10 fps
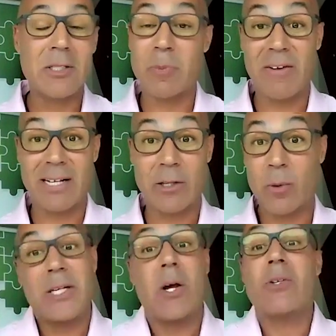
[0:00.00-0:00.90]
As a matter of fact, there
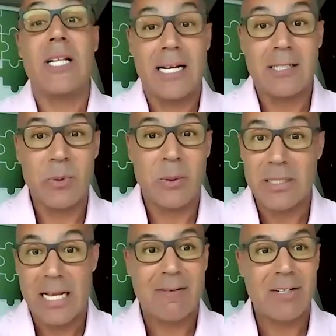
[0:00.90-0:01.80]
will be no slides. We will
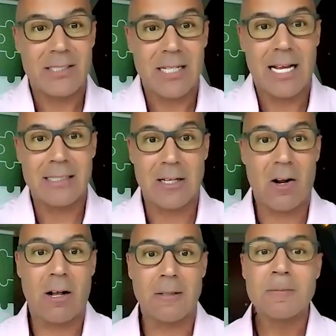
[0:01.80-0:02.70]
not have any slides at
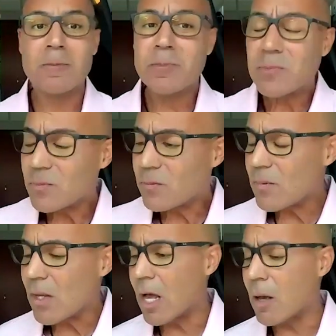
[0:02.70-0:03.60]
all.
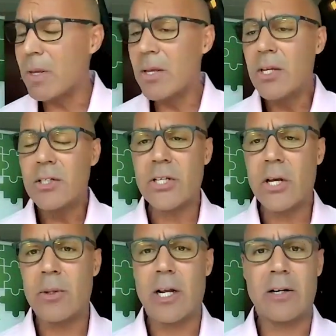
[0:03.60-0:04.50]
Um,
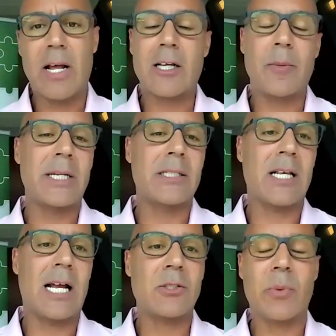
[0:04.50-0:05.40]
so there are not going to be any
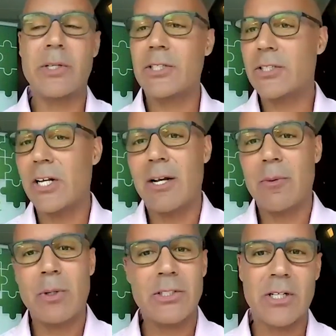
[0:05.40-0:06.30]
slides. We're just gonna
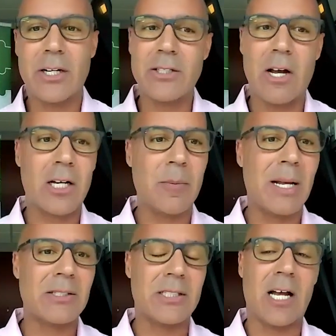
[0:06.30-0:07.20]
we're just gonna talk
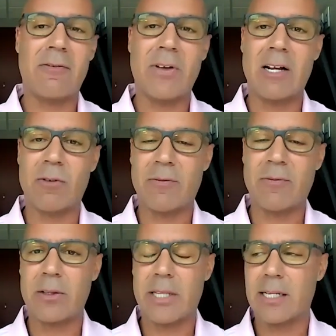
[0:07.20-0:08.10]
about stuff and riff
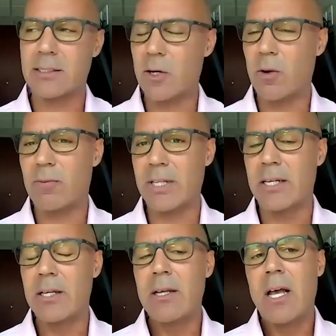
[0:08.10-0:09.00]
on things, and
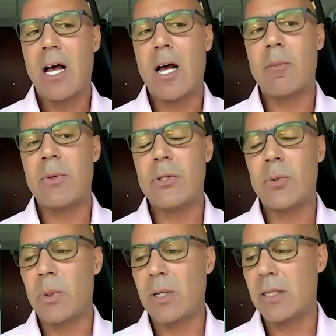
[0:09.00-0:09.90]
hopefully um,
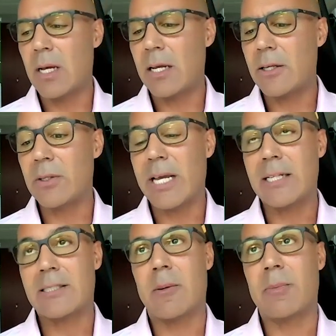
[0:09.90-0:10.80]
you will uh, you'll
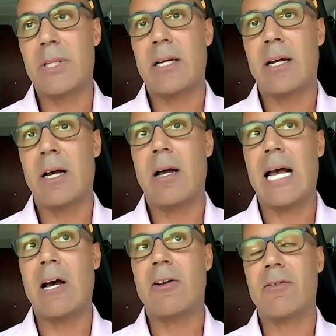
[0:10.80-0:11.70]
get something uh,
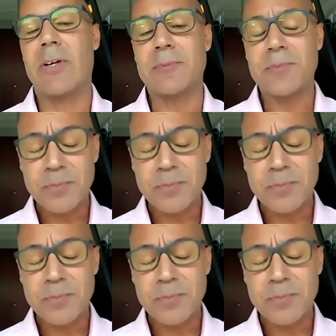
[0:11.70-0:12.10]
out of it.